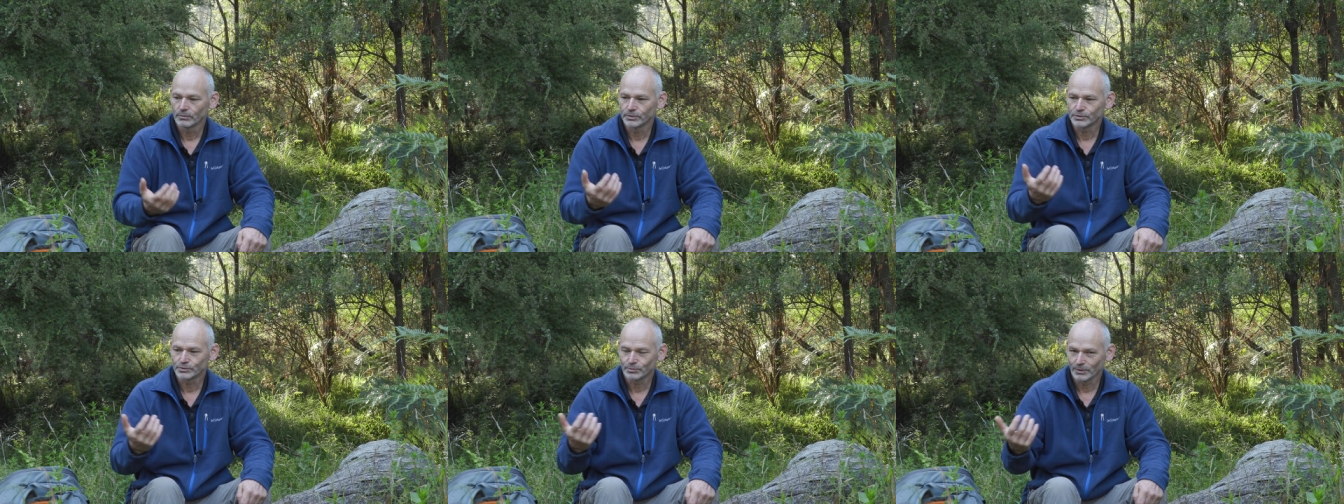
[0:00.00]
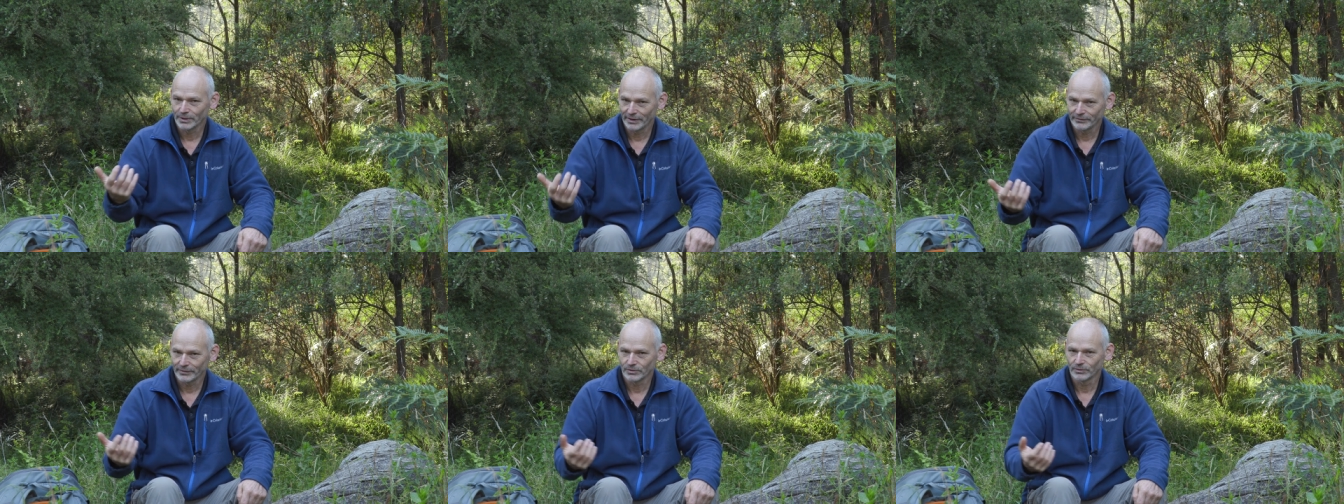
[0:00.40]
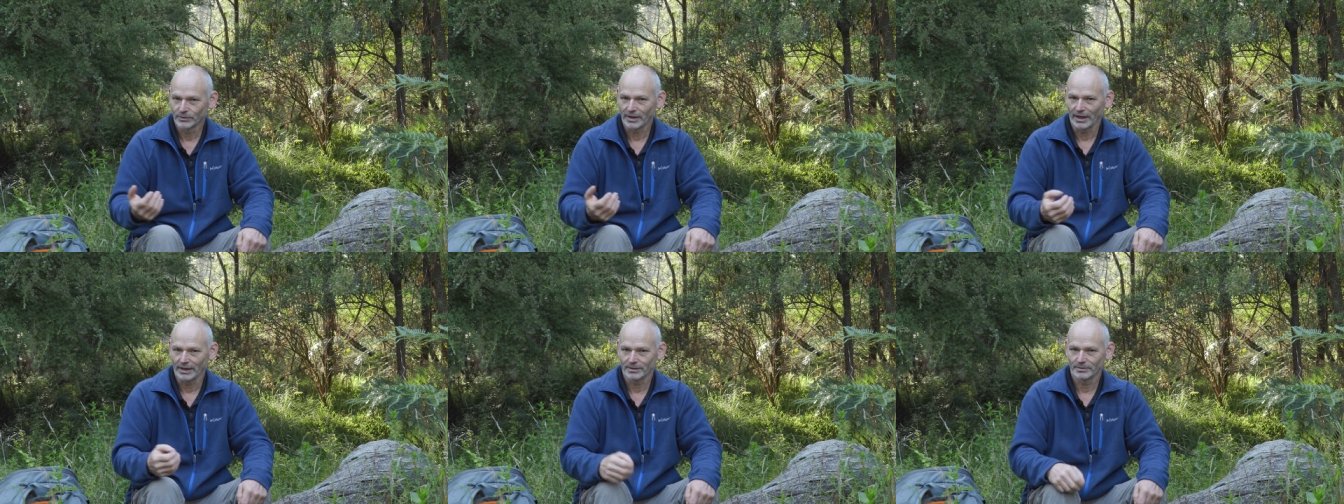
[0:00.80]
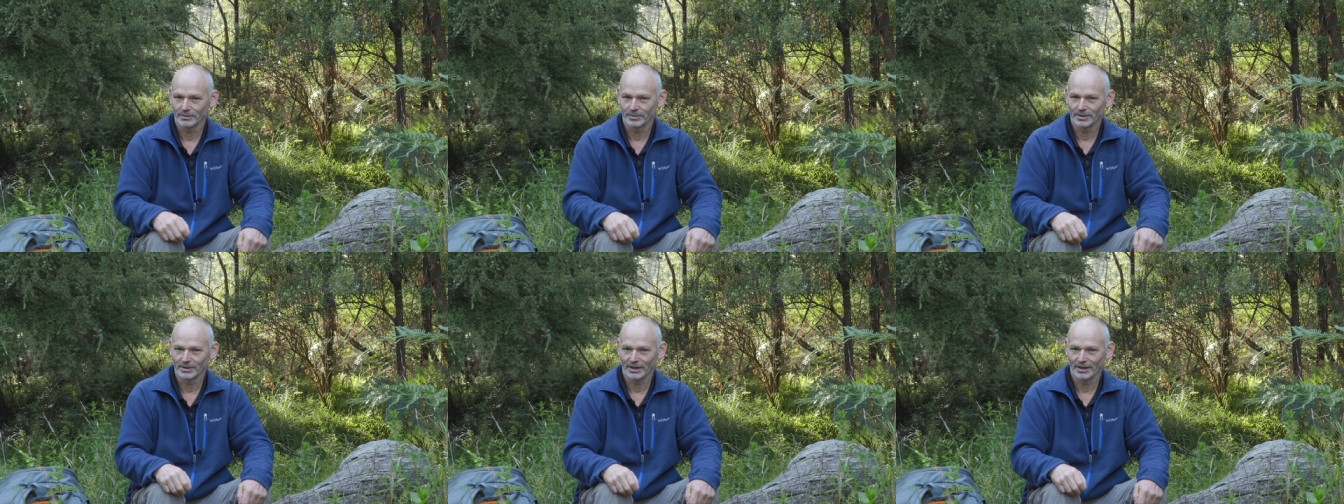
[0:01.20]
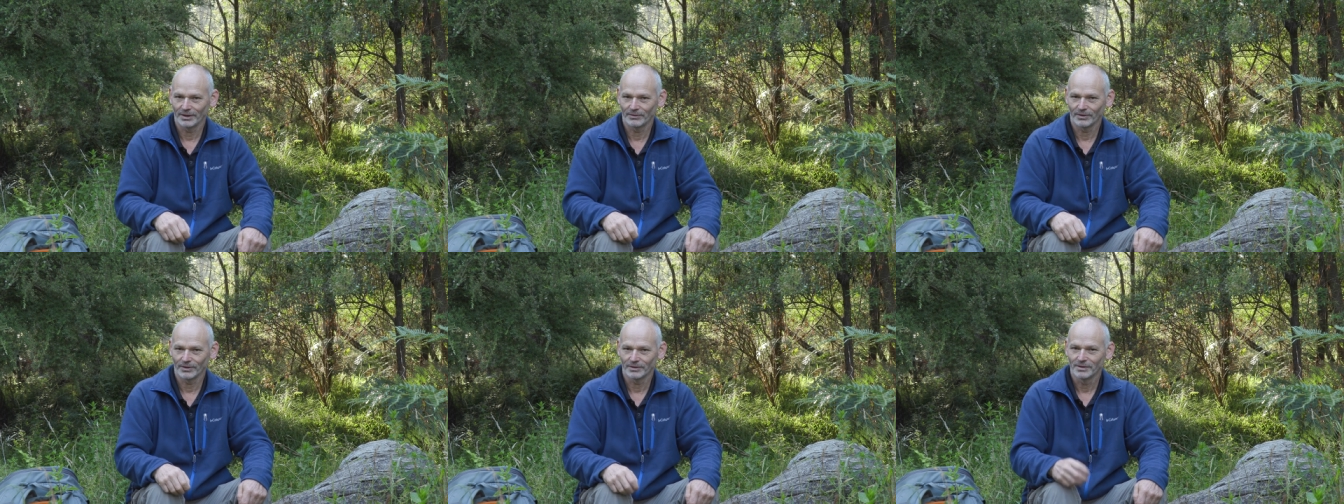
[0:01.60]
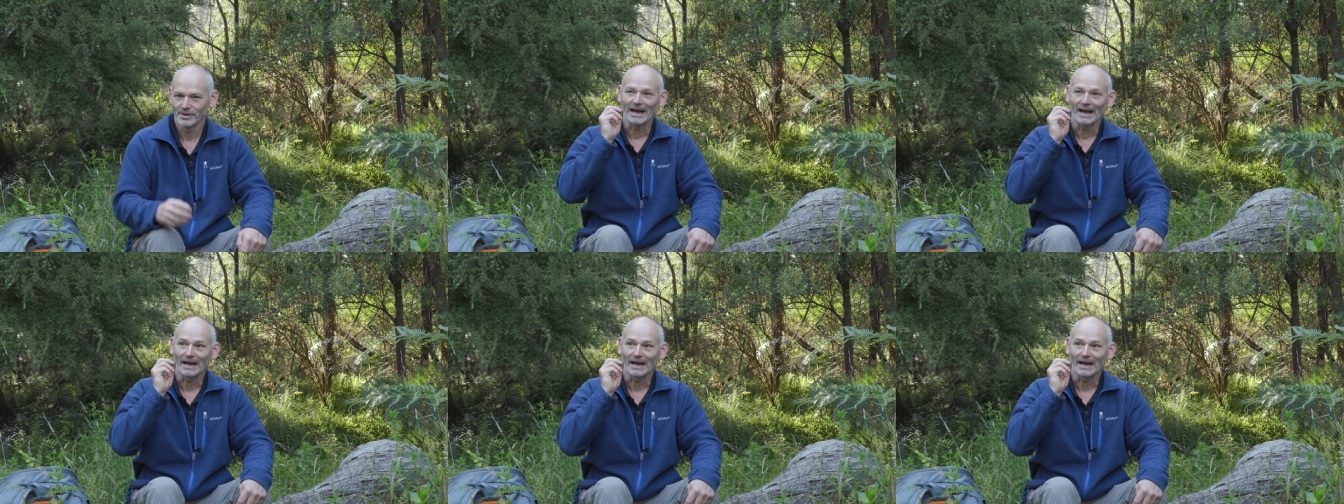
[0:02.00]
which we'll have a look at a bit later on.